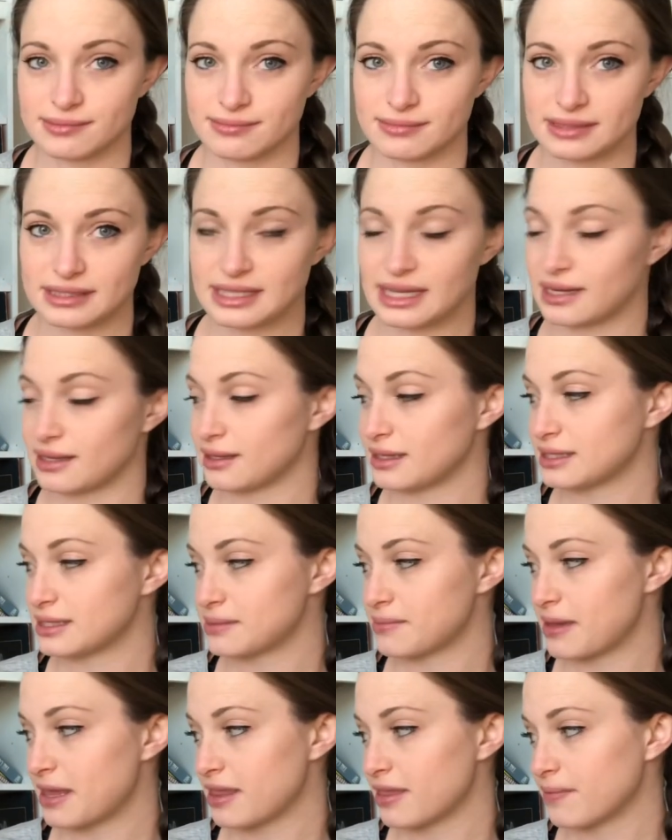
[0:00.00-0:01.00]
said
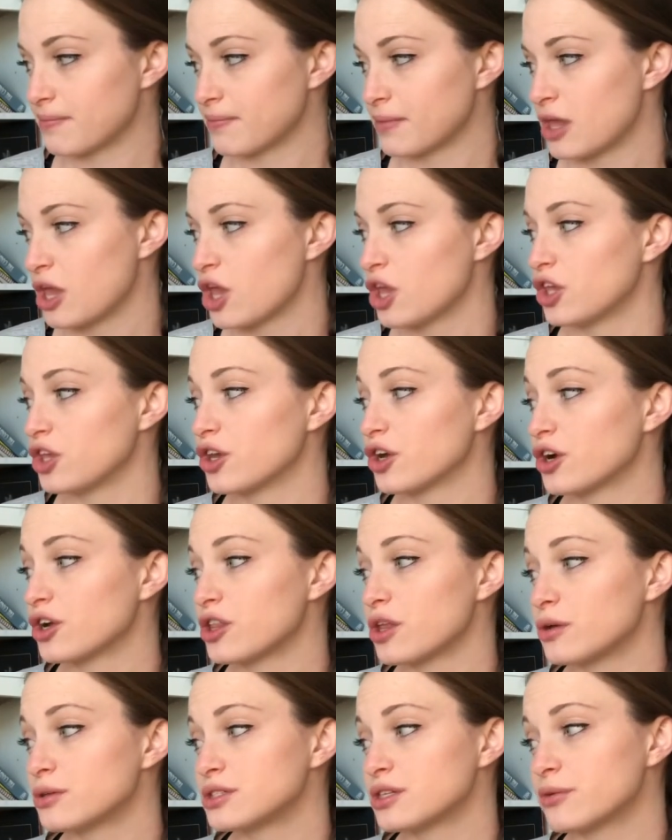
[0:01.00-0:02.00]
Elizabeth, your
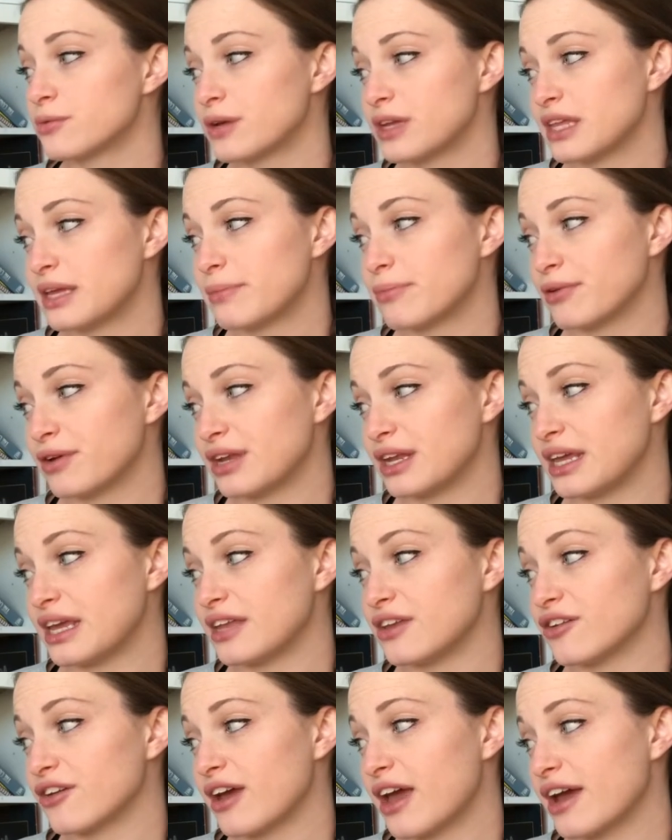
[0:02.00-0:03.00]
clothes are really pretty and
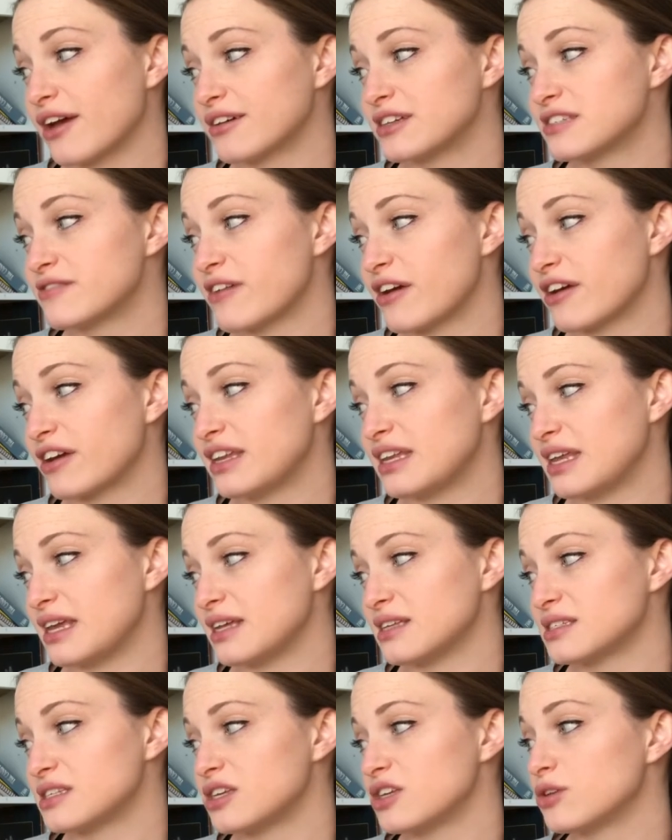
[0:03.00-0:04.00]
your hair is very
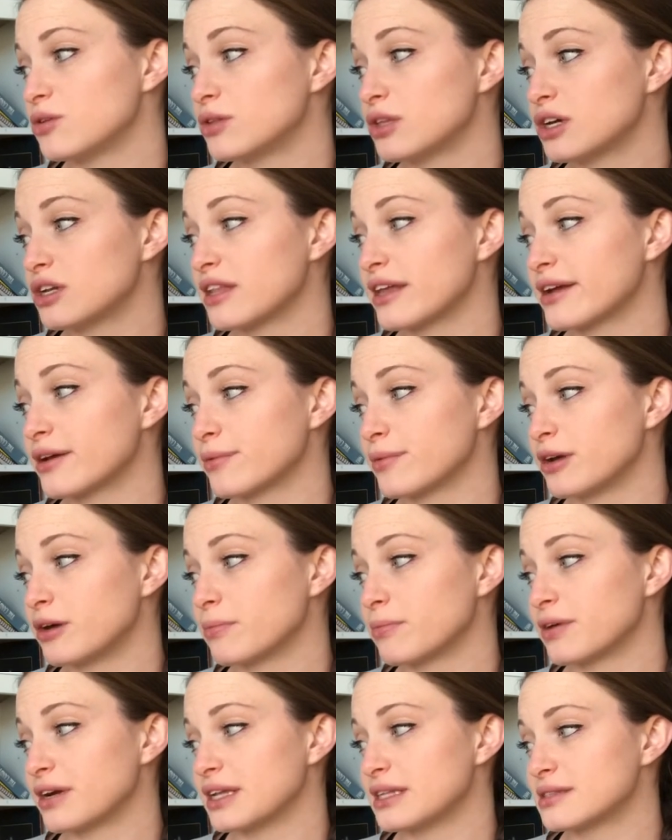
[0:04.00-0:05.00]
neat. You look like a real
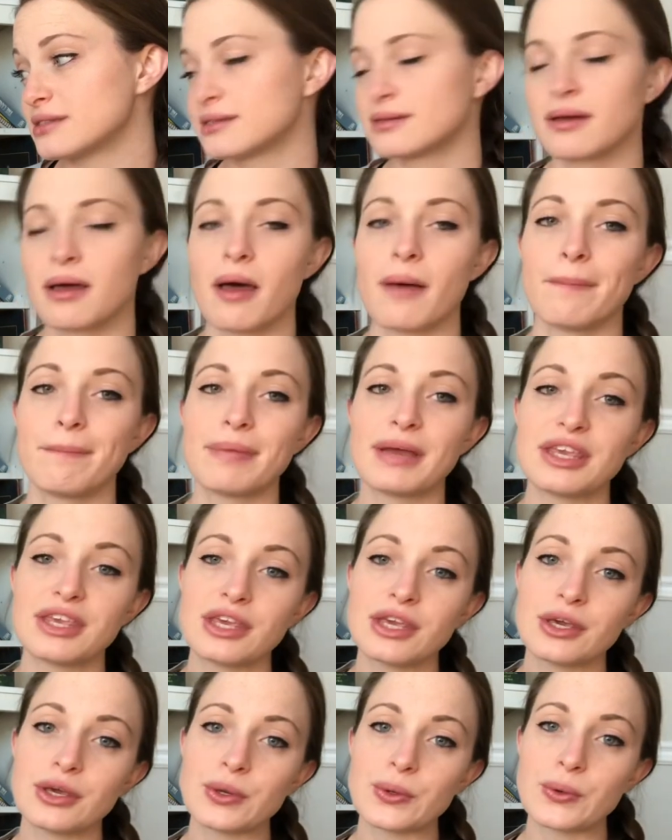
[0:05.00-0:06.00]
prince, but
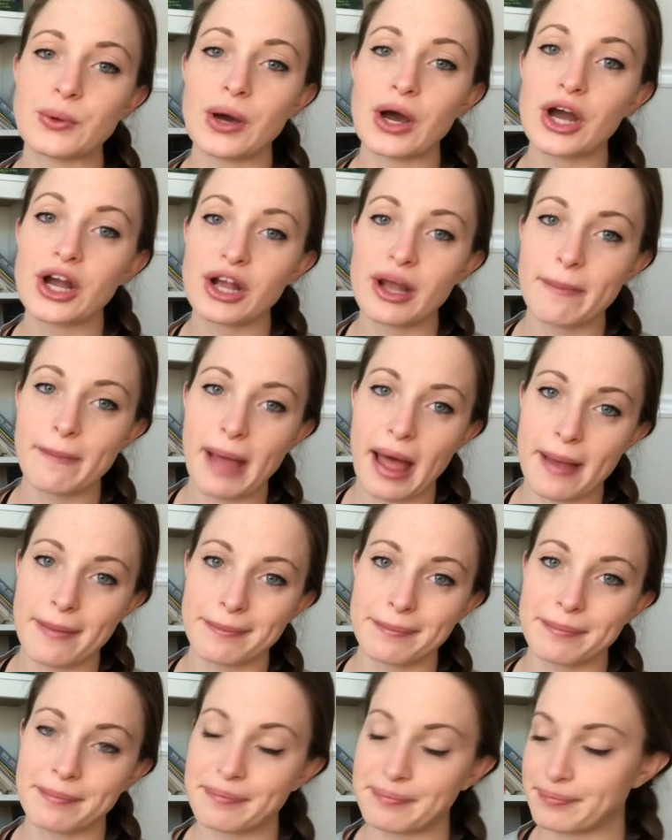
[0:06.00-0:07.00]
you are a bum.
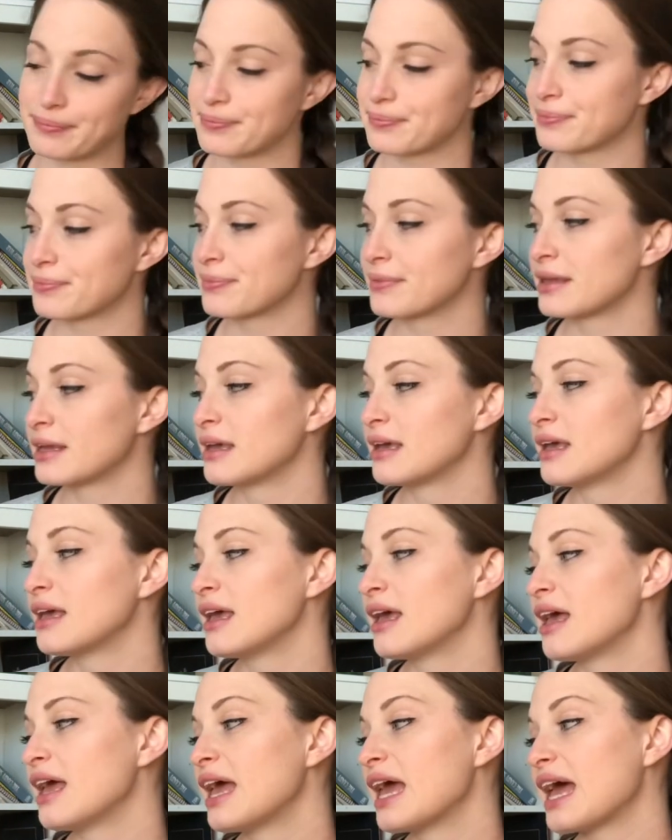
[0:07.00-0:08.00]

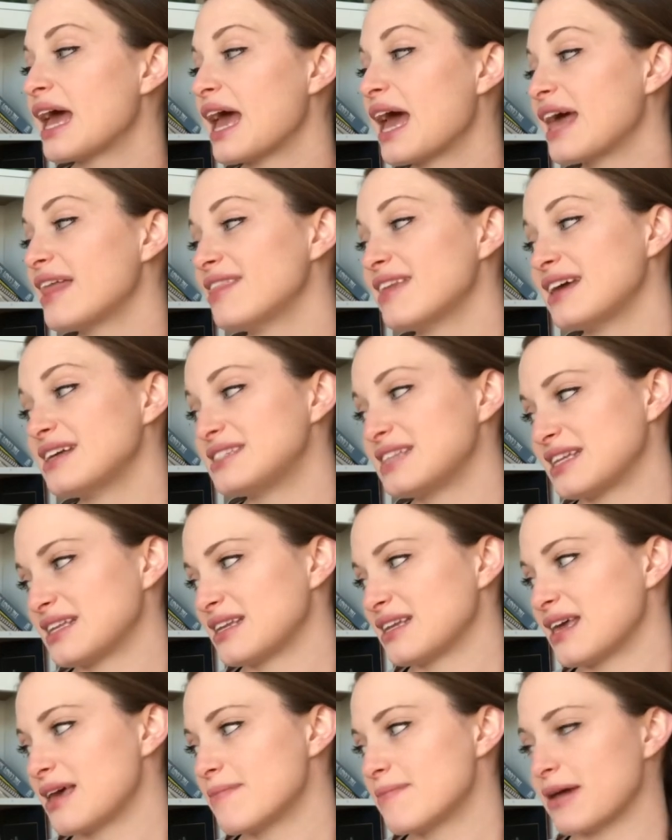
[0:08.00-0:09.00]
And they didn't
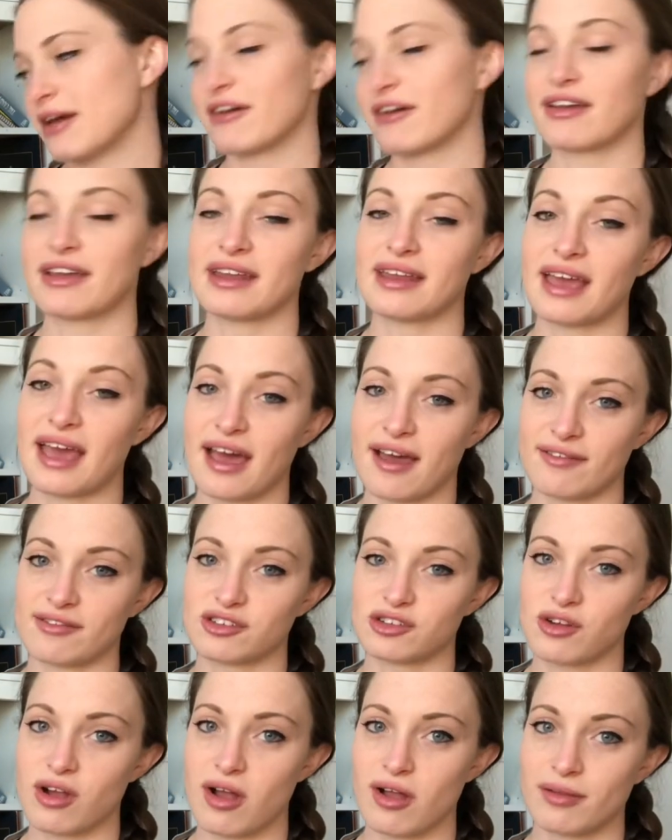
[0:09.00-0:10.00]
get married
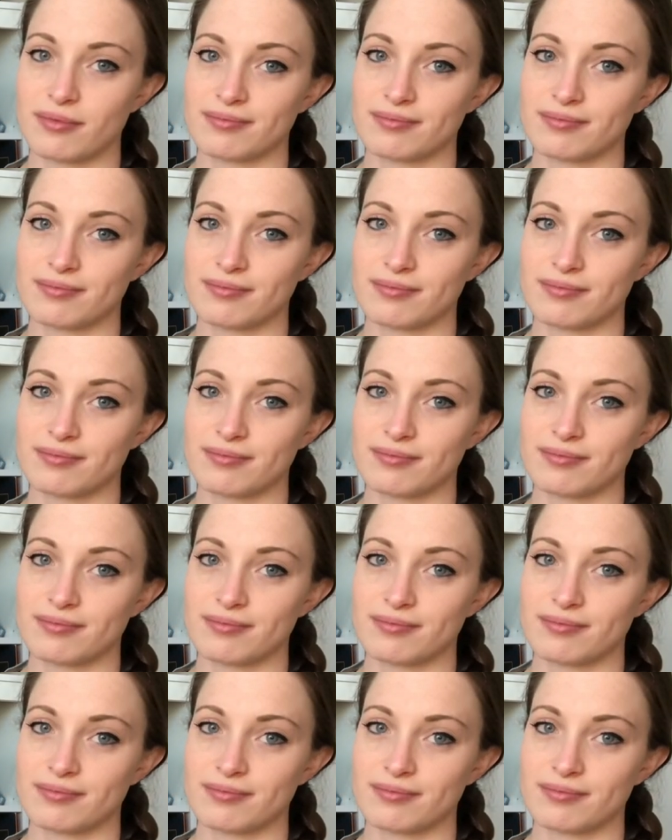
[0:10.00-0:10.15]
after all